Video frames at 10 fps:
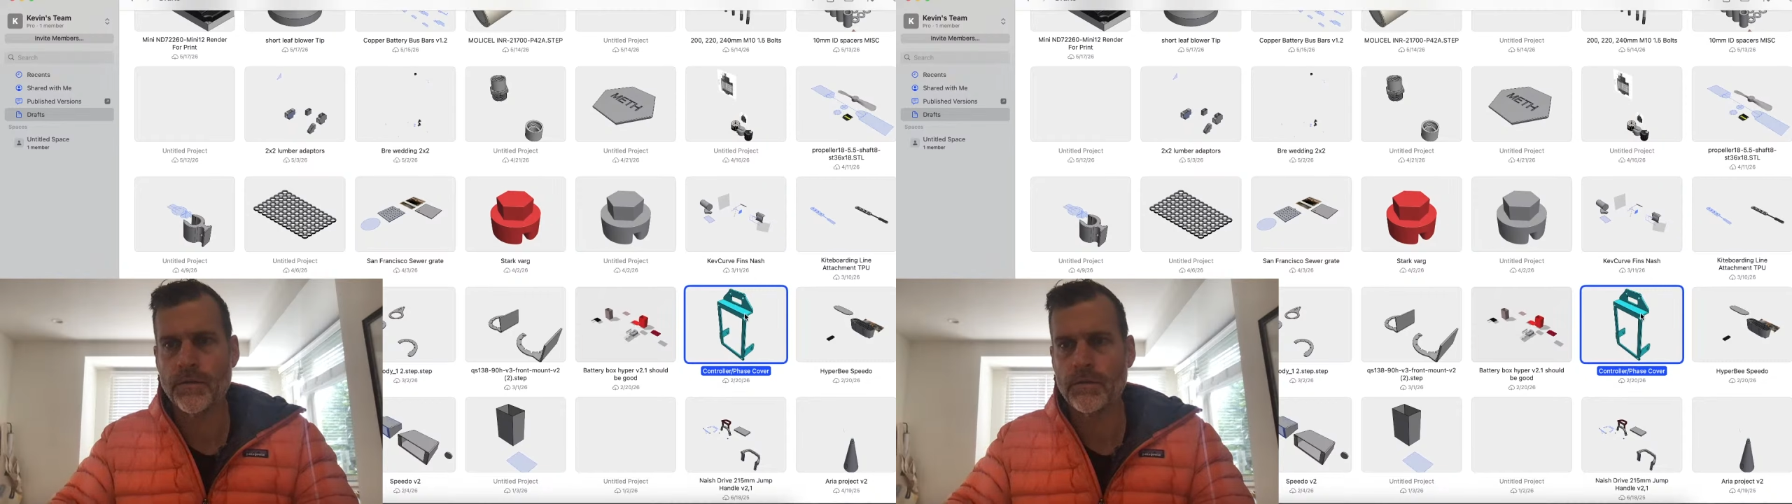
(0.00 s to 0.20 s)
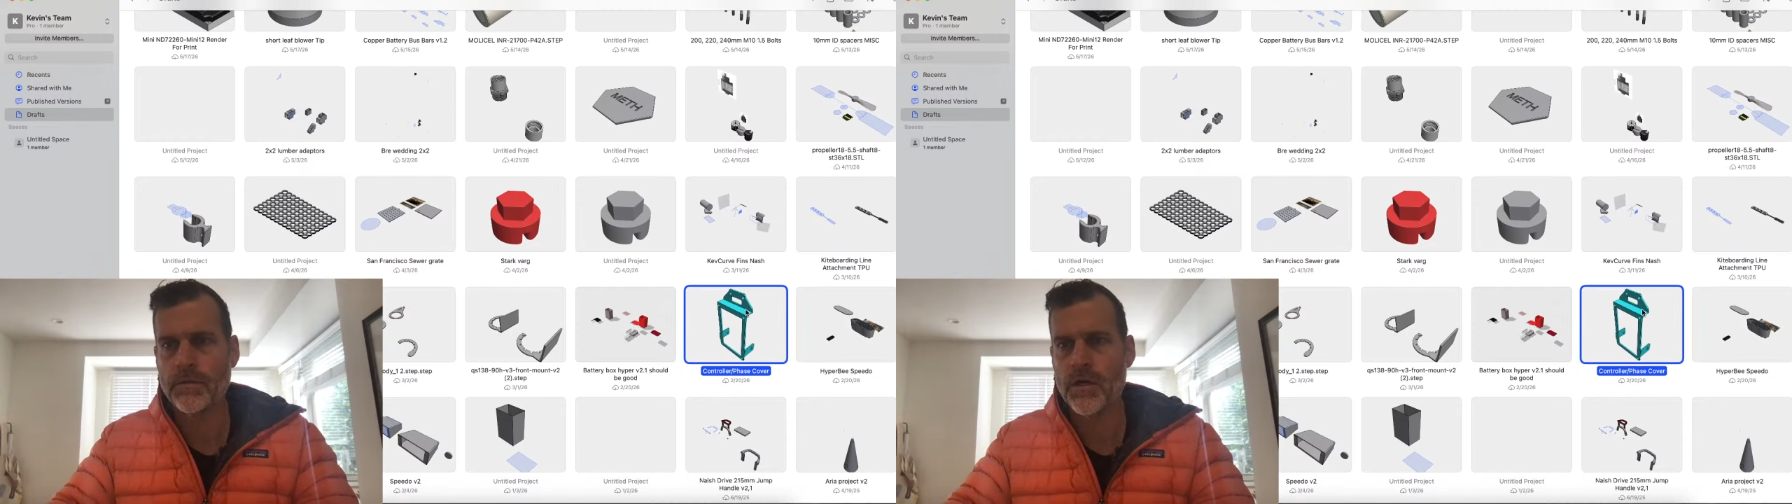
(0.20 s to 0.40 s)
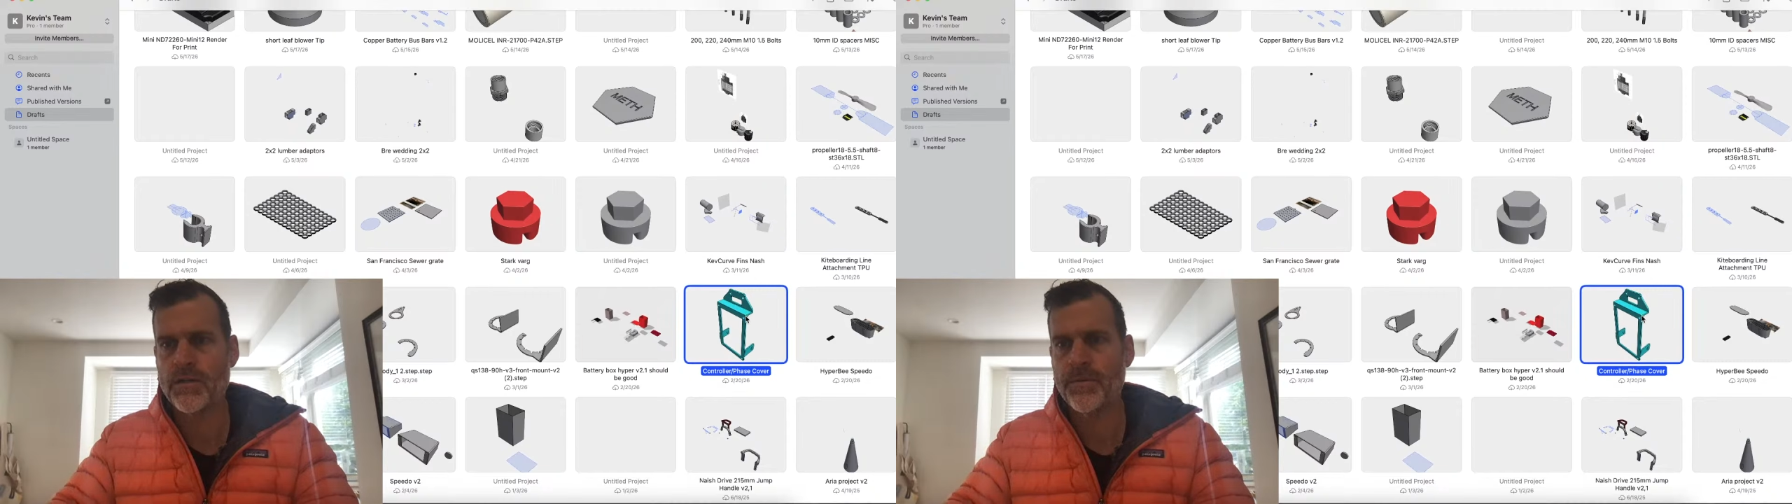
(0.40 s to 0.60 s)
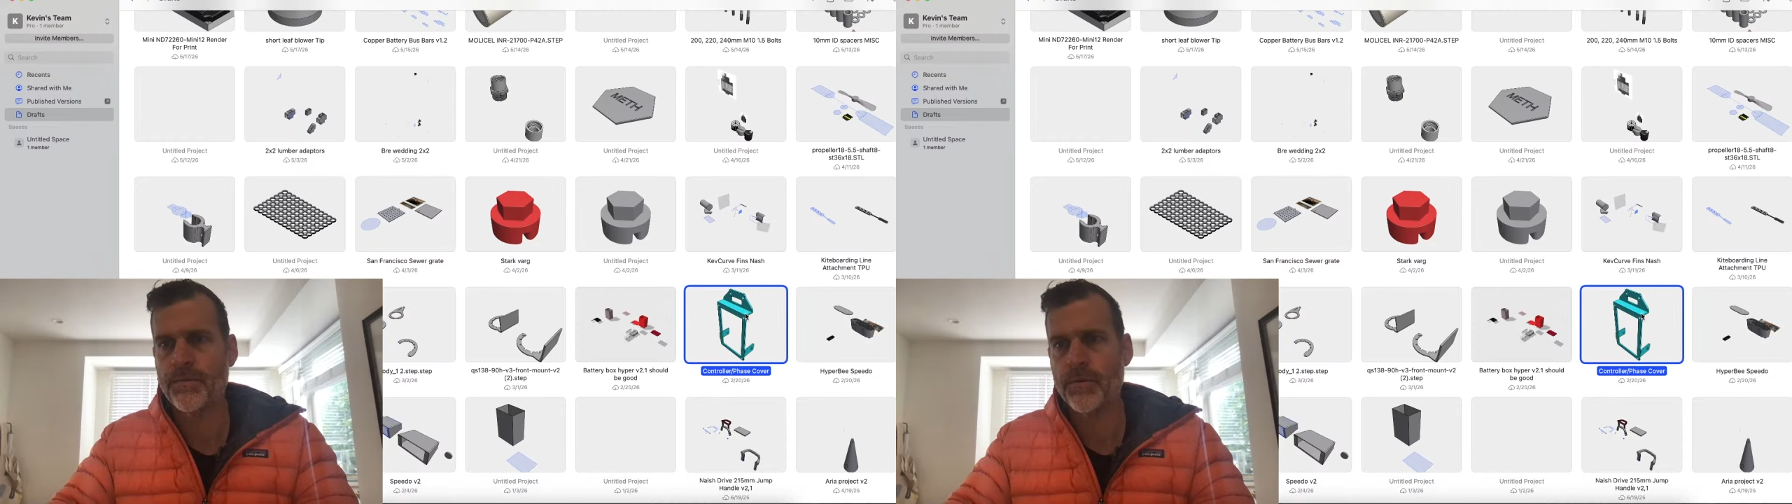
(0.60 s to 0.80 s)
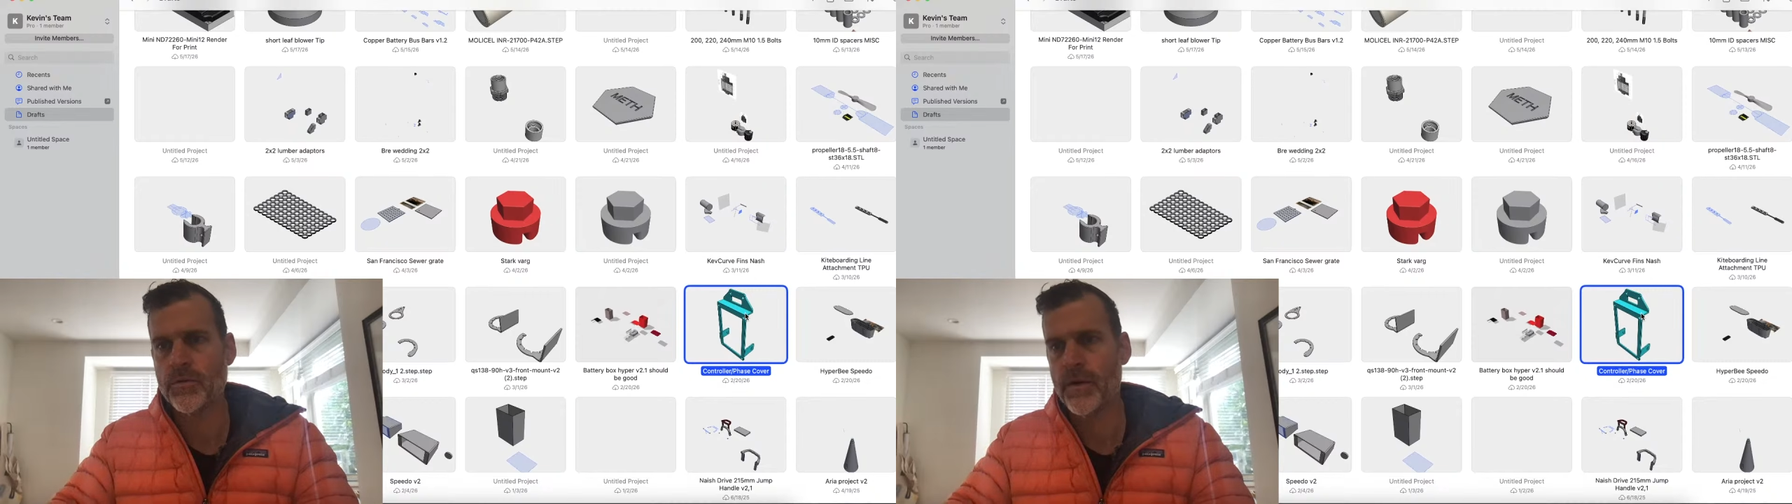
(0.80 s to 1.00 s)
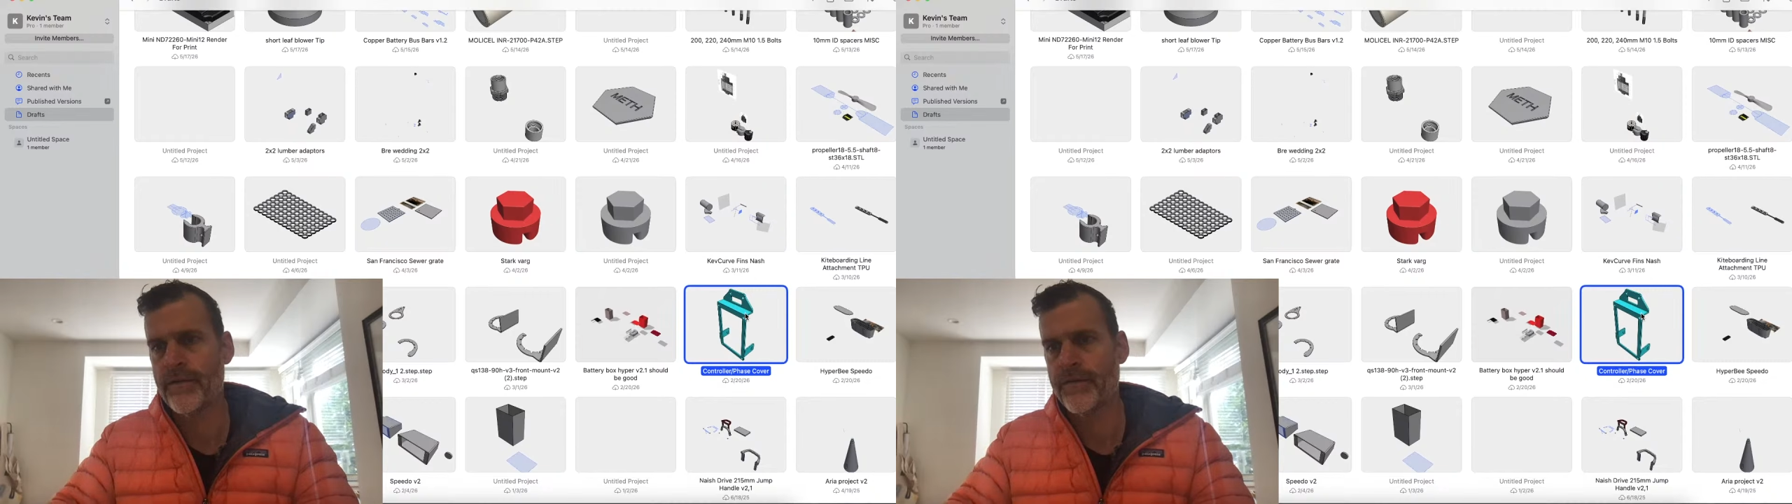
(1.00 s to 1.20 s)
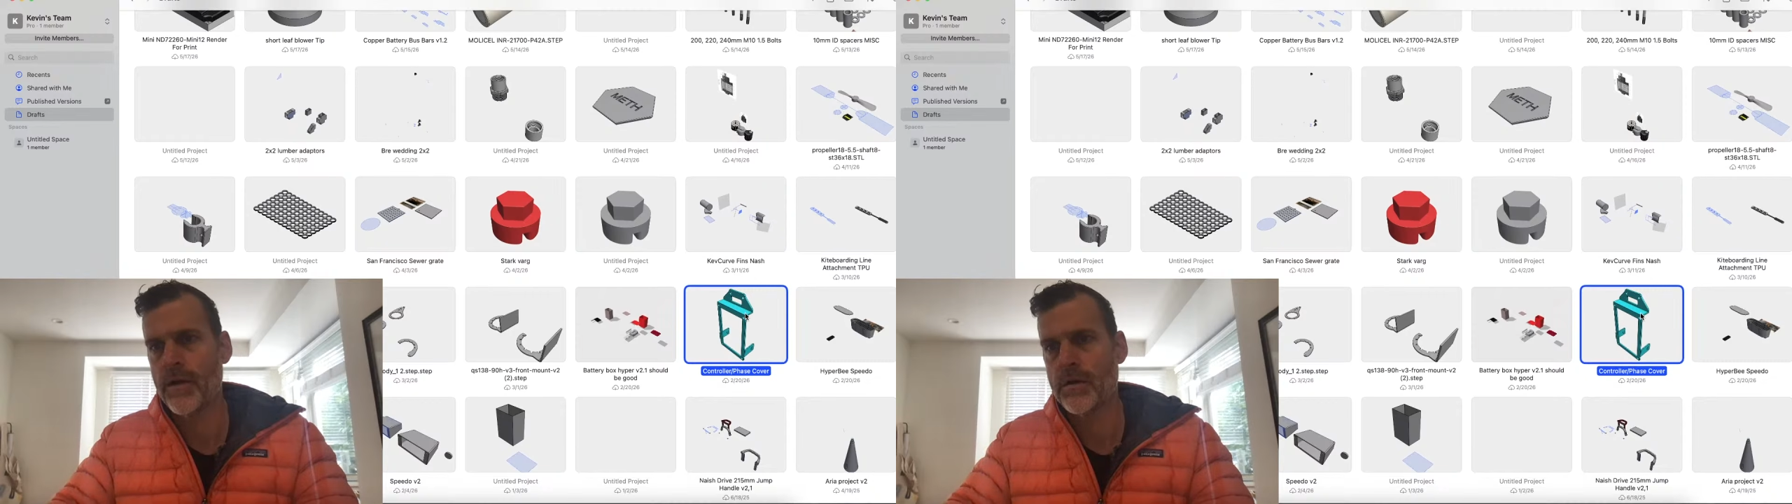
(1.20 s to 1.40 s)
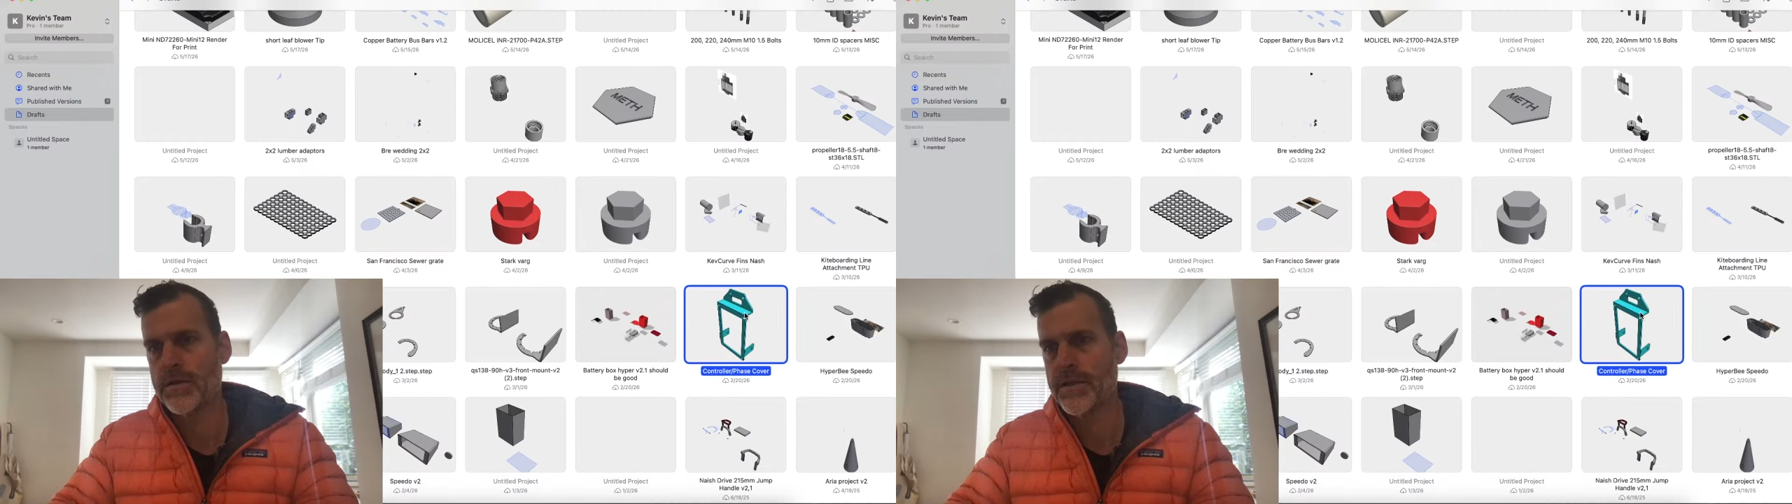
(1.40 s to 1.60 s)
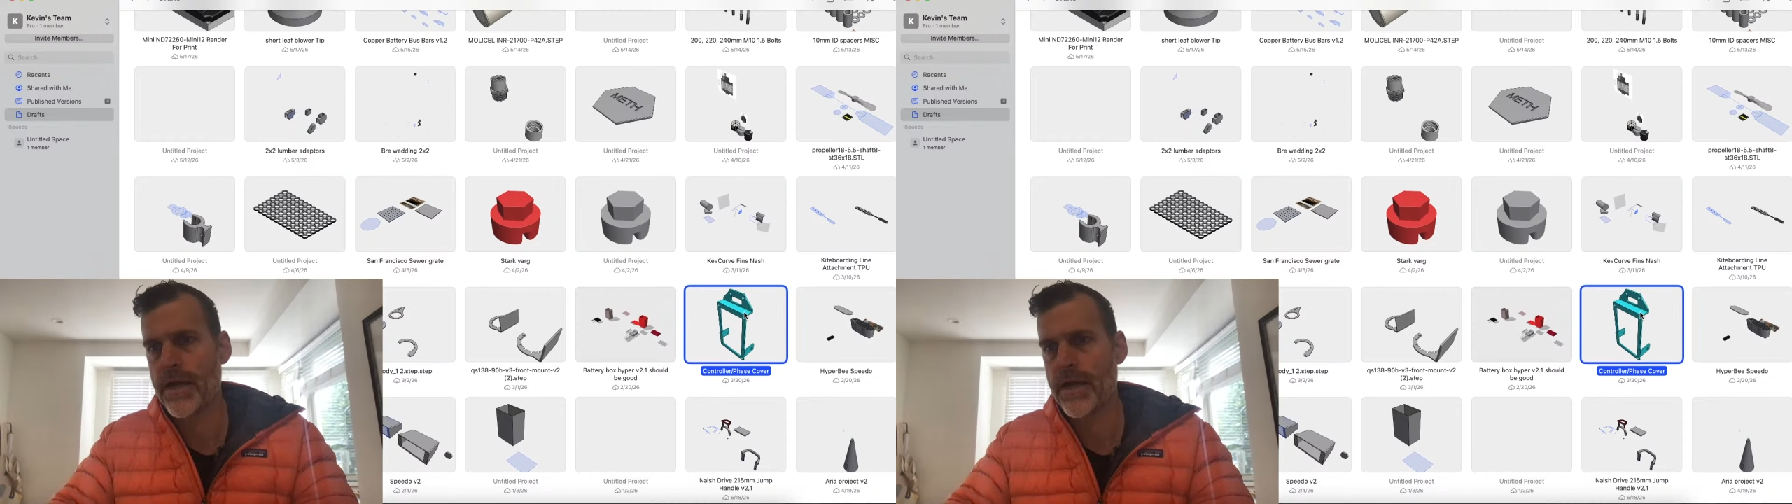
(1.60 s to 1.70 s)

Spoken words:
and charge people $25